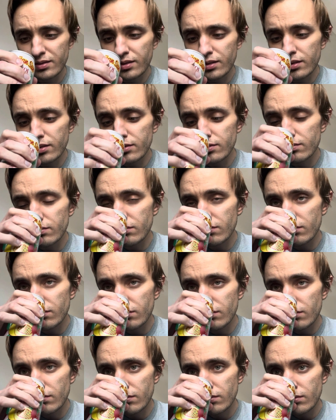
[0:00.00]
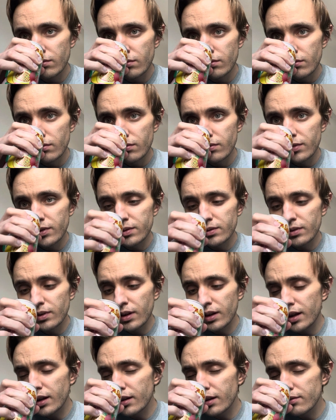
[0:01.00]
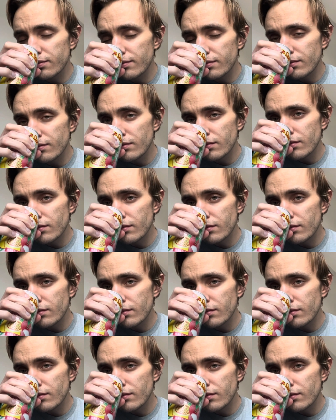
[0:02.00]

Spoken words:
[no speech]